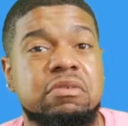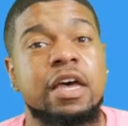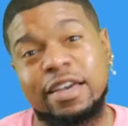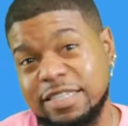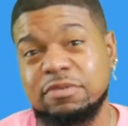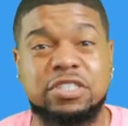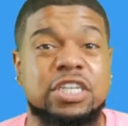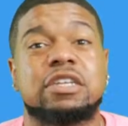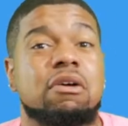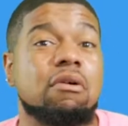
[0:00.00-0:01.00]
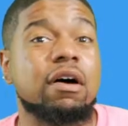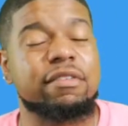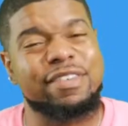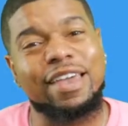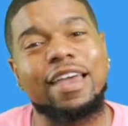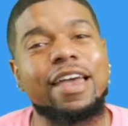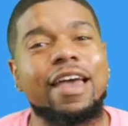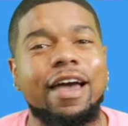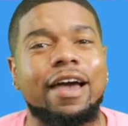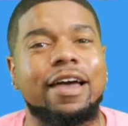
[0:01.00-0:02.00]
Because he was cheating on her
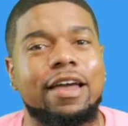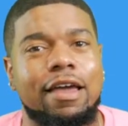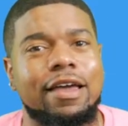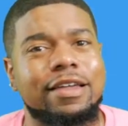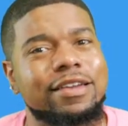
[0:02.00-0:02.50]
then.